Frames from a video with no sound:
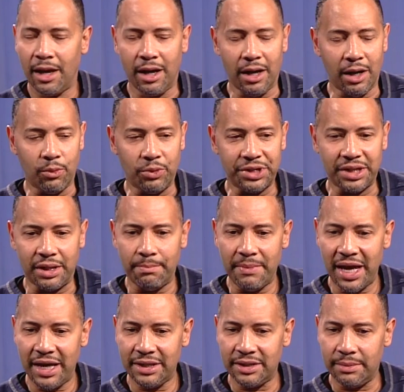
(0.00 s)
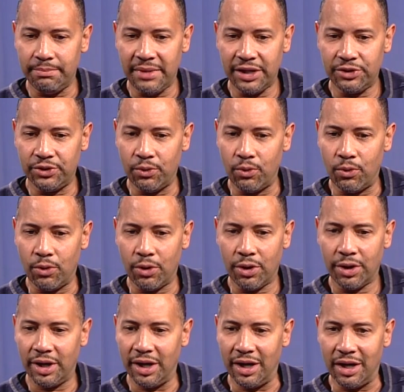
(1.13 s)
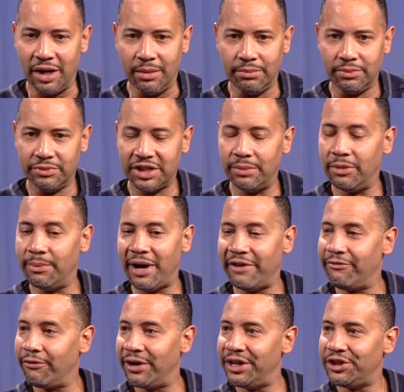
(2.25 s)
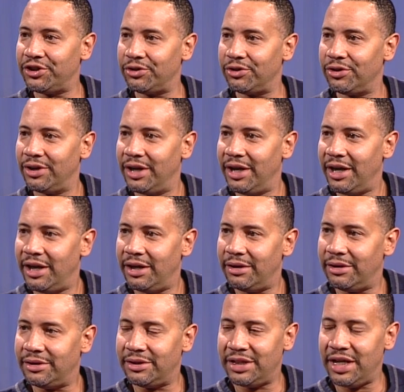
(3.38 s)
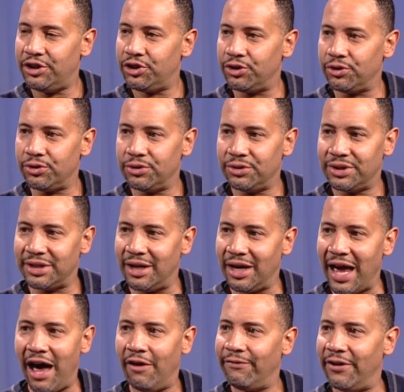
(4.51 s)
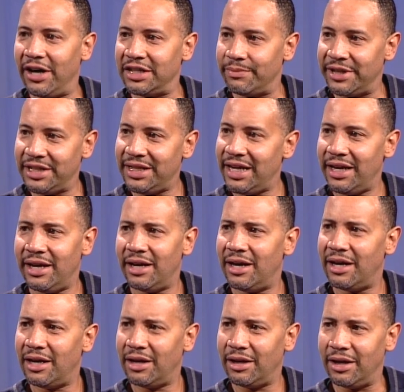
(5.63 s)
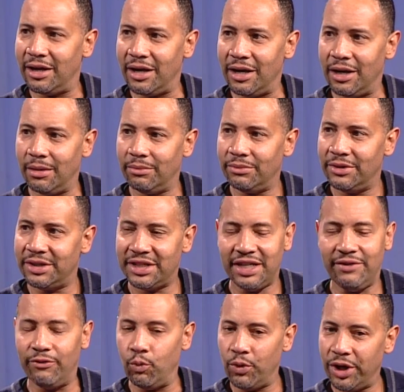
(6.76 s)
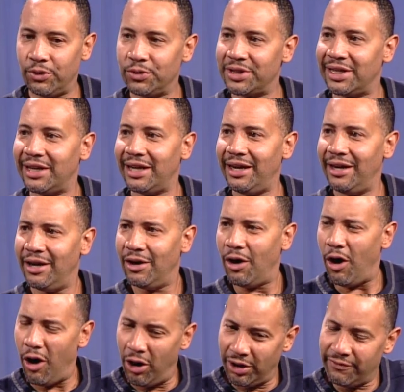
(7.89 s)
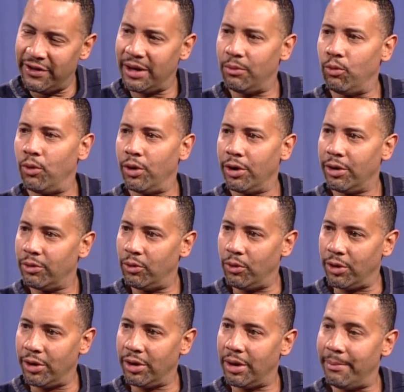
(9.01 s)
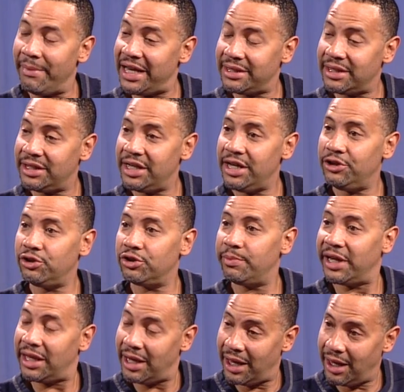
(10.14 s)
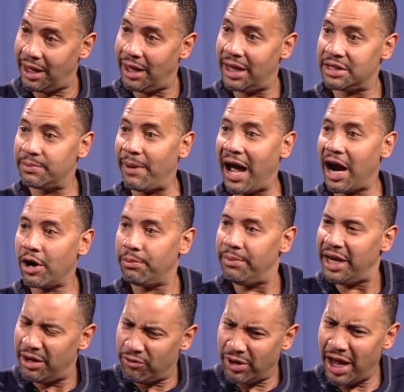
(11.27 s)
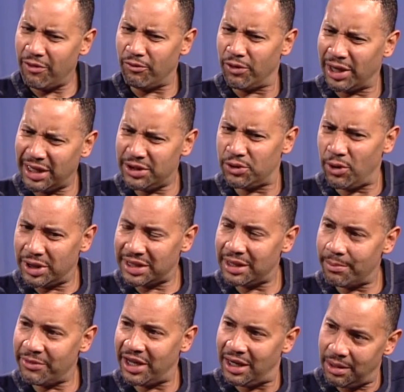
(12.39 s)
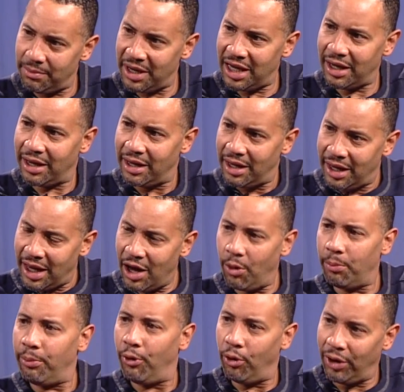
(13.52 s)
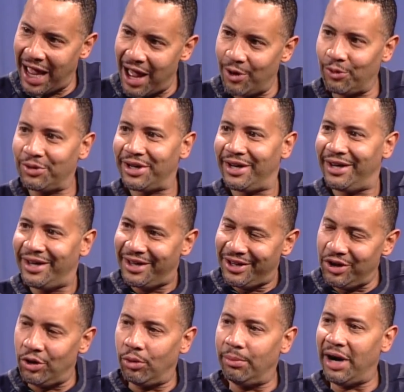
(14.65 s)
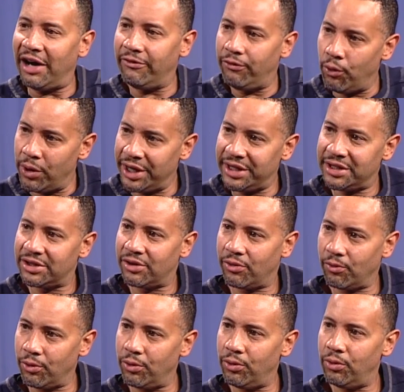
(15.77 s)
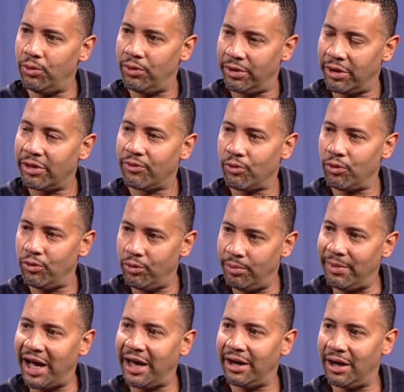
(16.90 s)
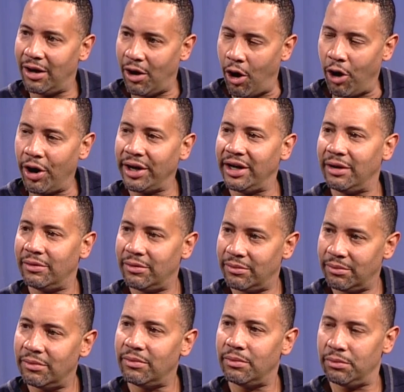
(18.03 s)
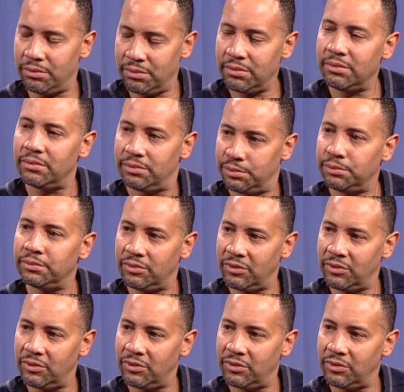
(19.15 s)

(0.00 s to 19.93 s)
uh, was an amazing mentor. Um, some of my furniture teachers, uh, Alphonse Mattia, um, mm-hmm. Stephen Whittlesley, all of them were, mm-hmm. were amazing teachers, but they inspired me and, and really saw something in me to mm-hmm. help pull out, you know, my voice through right through my art. Through the arts mm-hmm. and so forth.